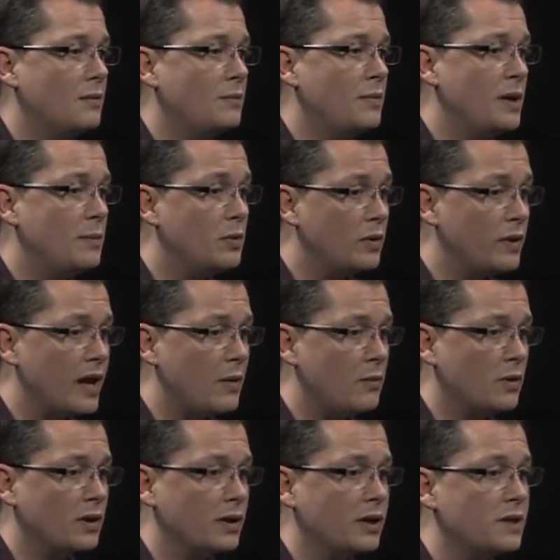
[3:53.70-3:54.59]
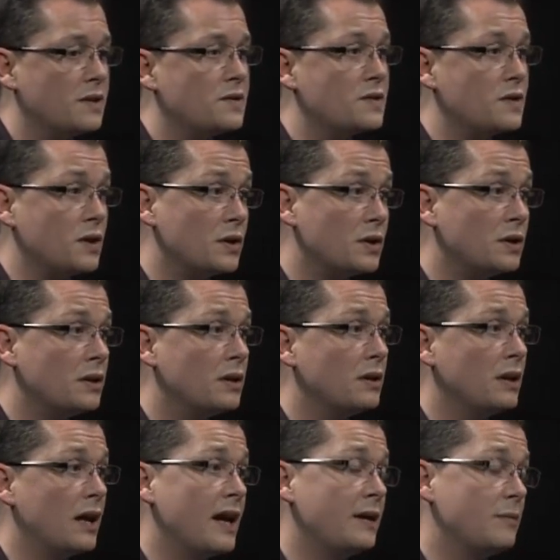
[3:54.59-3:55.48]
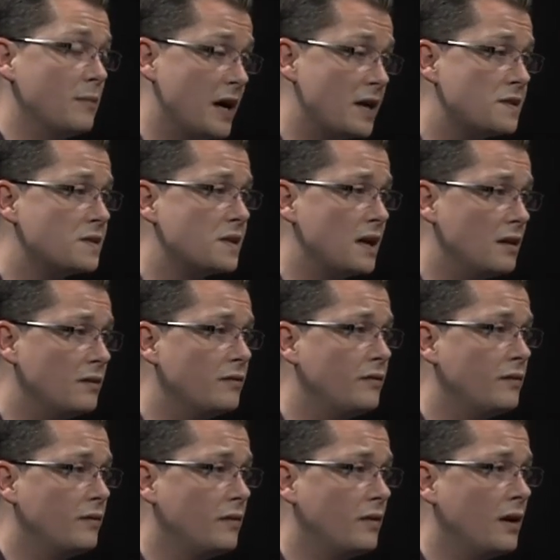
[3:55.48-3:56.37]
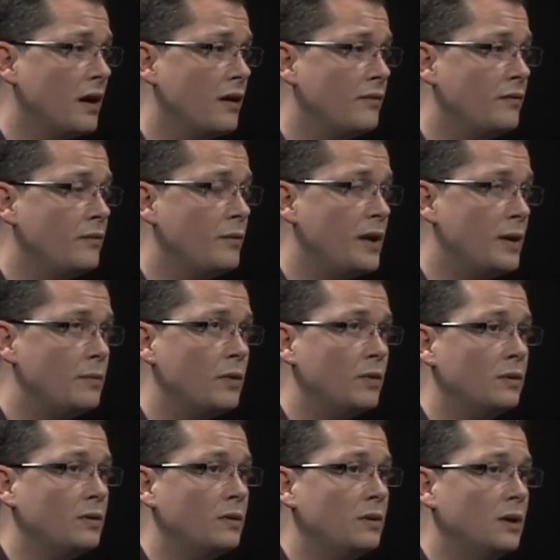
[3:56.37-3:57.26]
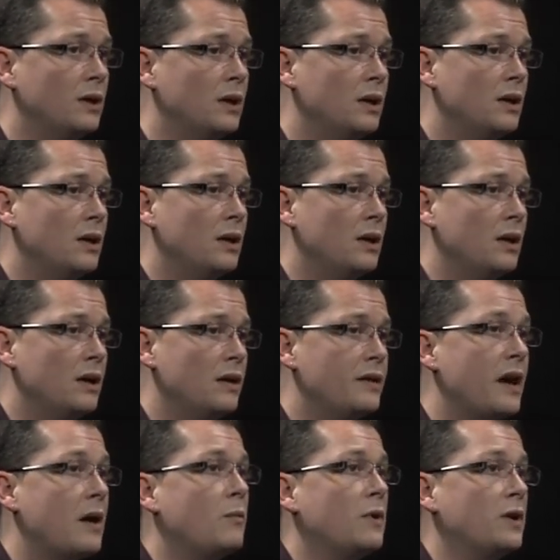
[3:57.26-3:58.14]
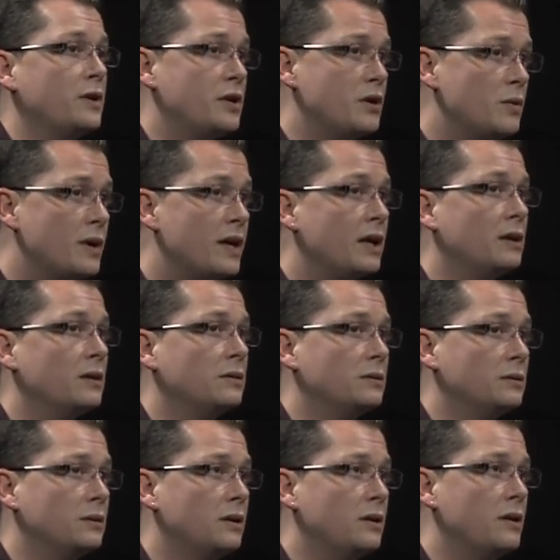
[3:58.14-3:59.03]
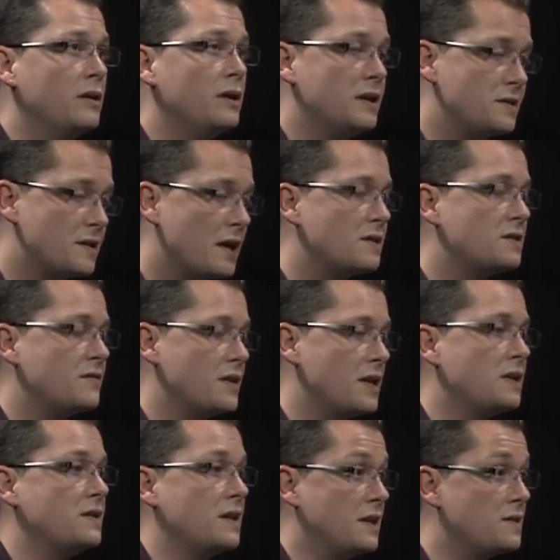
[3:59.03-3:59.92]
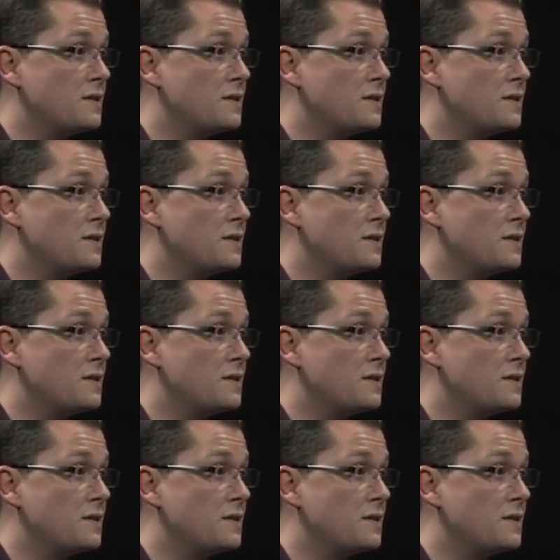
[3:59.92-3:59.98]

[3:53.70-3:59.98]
people that were concerned like myself, of people that were doing these kinds of things in